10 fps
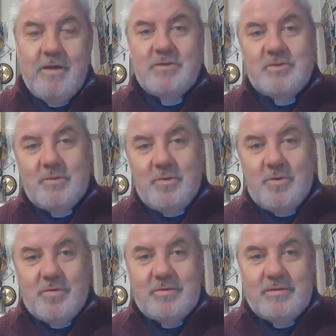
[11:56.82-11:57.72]
So,
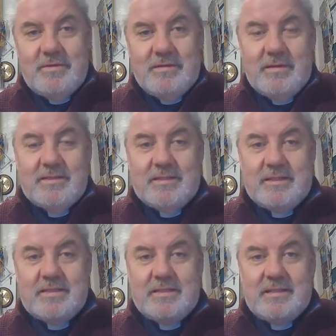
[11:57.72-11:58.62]
Lord, as
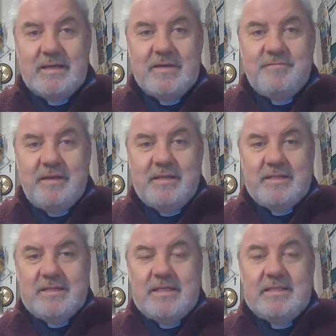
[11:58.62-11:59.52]
this Advent
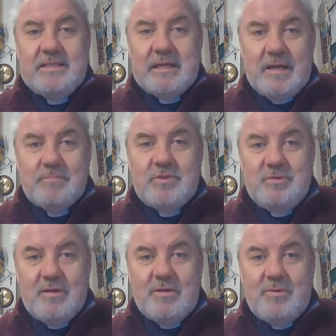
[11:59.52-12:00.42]
season comes
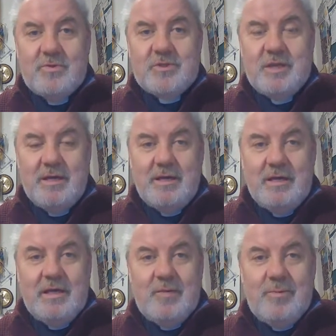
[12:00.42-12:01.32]
to a close
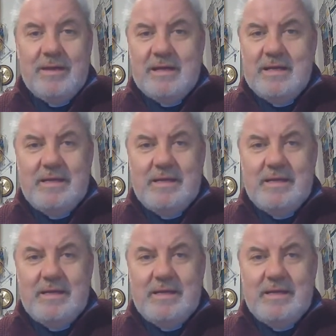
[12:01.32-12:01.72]
and we get